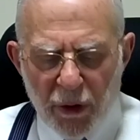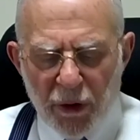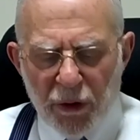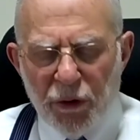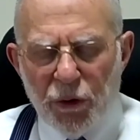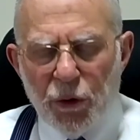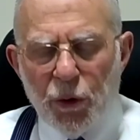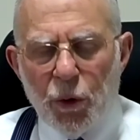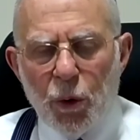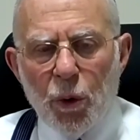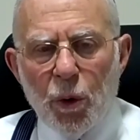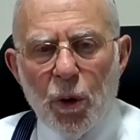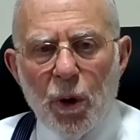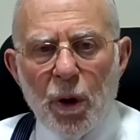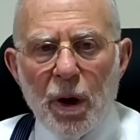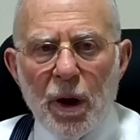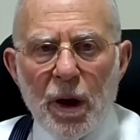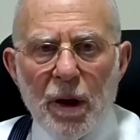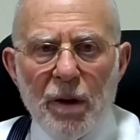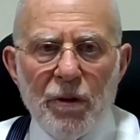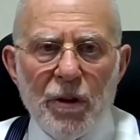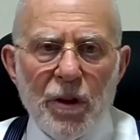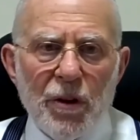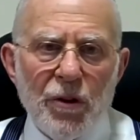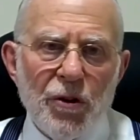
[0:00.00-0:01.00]
story
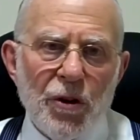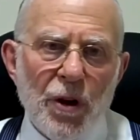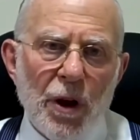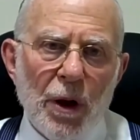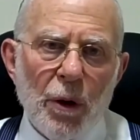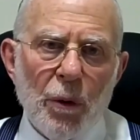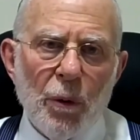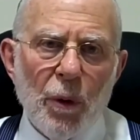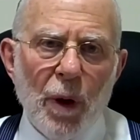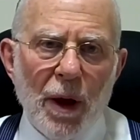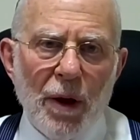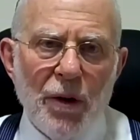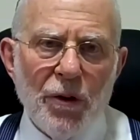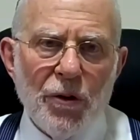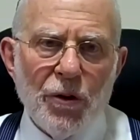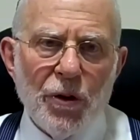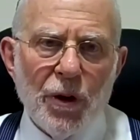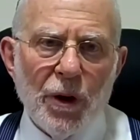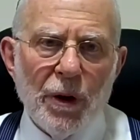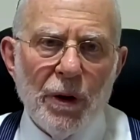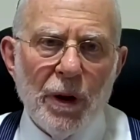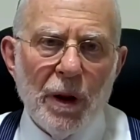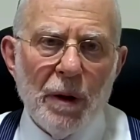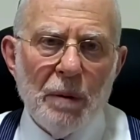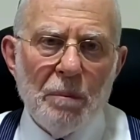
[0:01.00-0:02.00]
of the
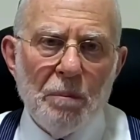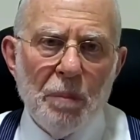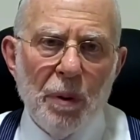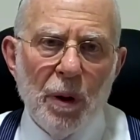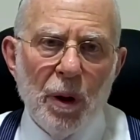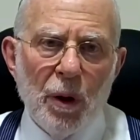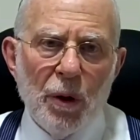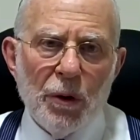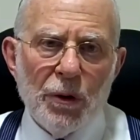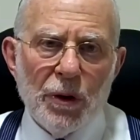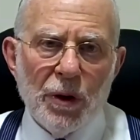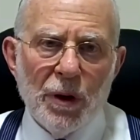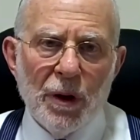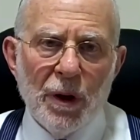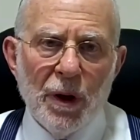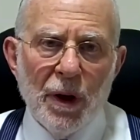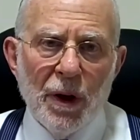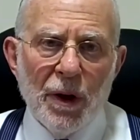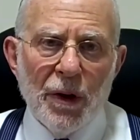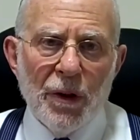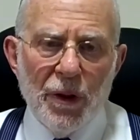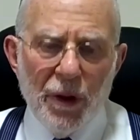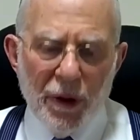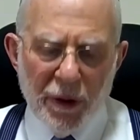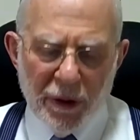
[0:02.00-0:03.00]
generation that built
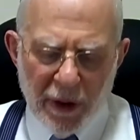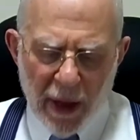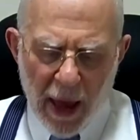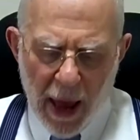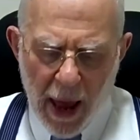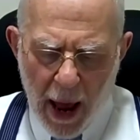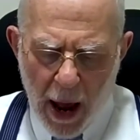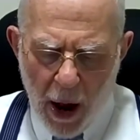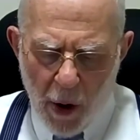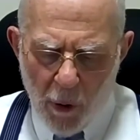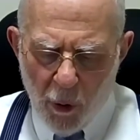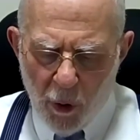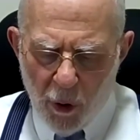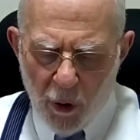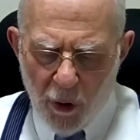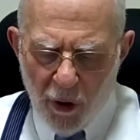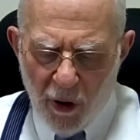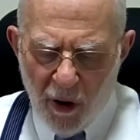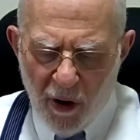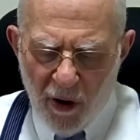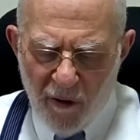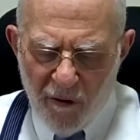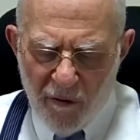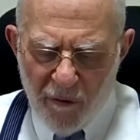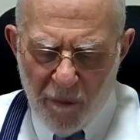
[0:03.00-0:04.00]
the
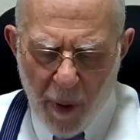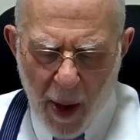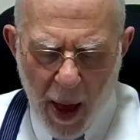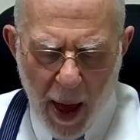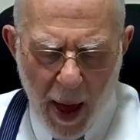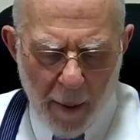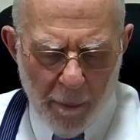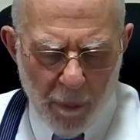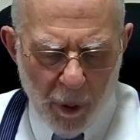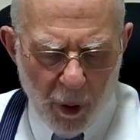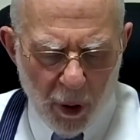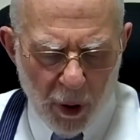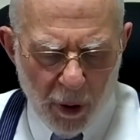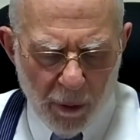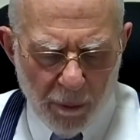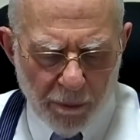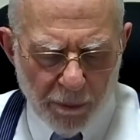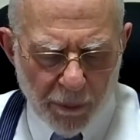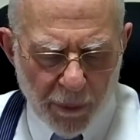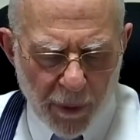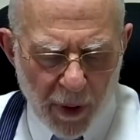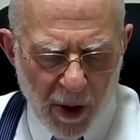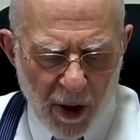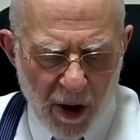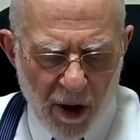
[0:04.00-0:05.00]
Tower of Babel,
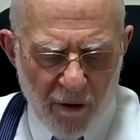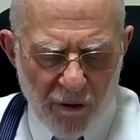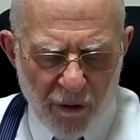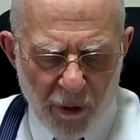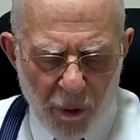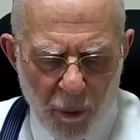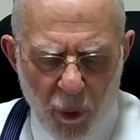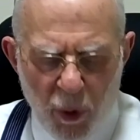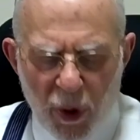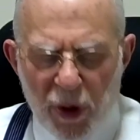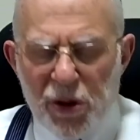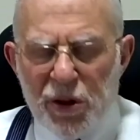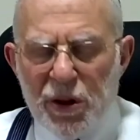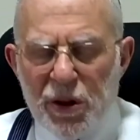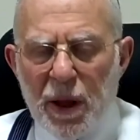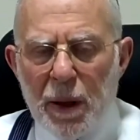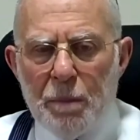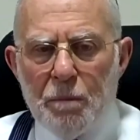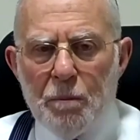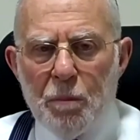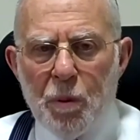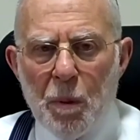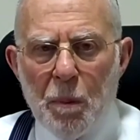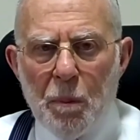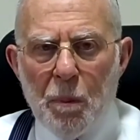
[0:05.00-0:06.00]
from which they
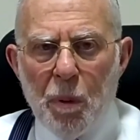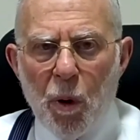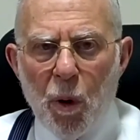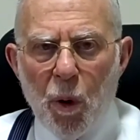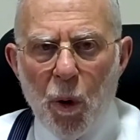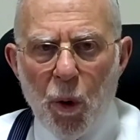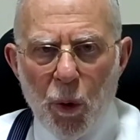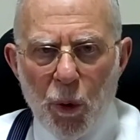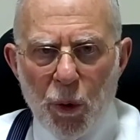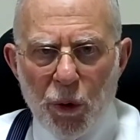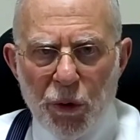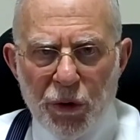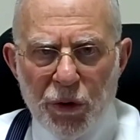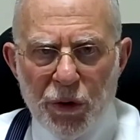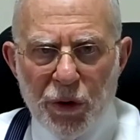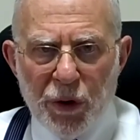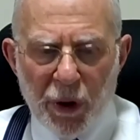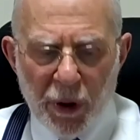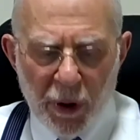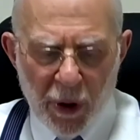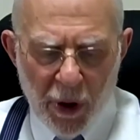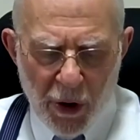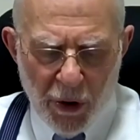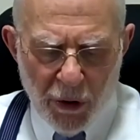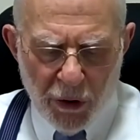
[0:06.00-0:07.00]
proposed
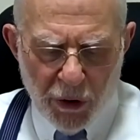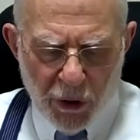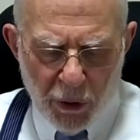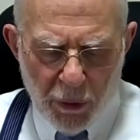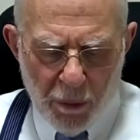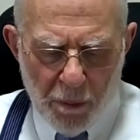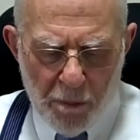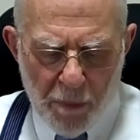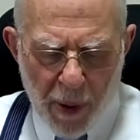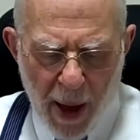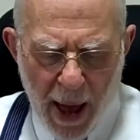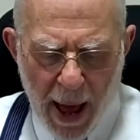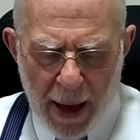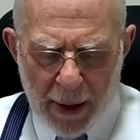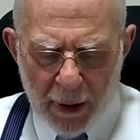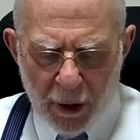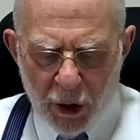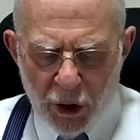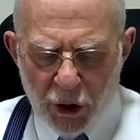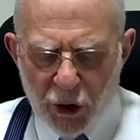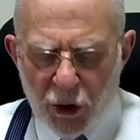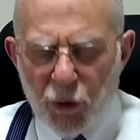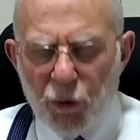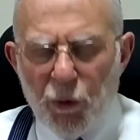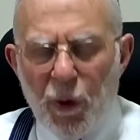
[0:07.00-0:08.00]
to
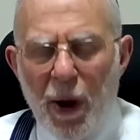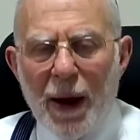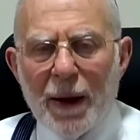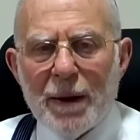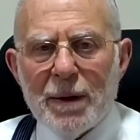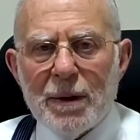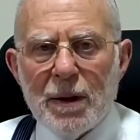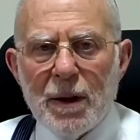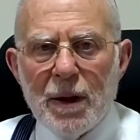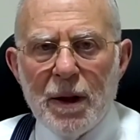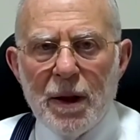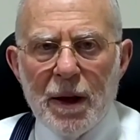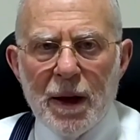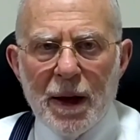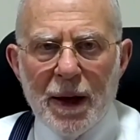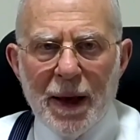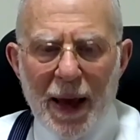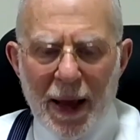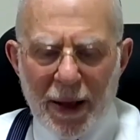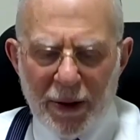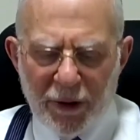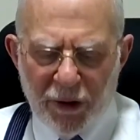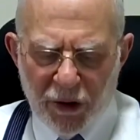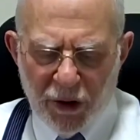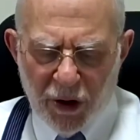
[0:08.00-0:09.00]
battle directly
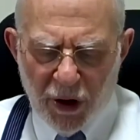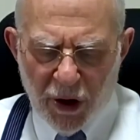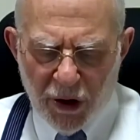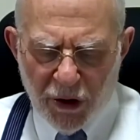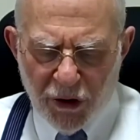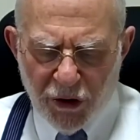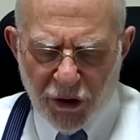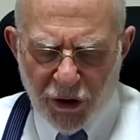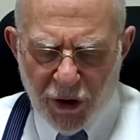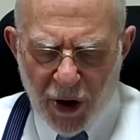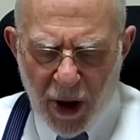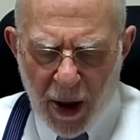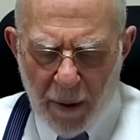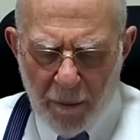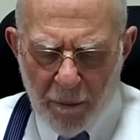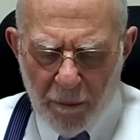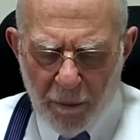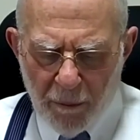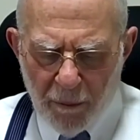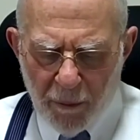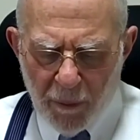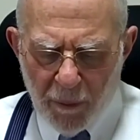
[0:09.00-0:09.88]
against Hashem.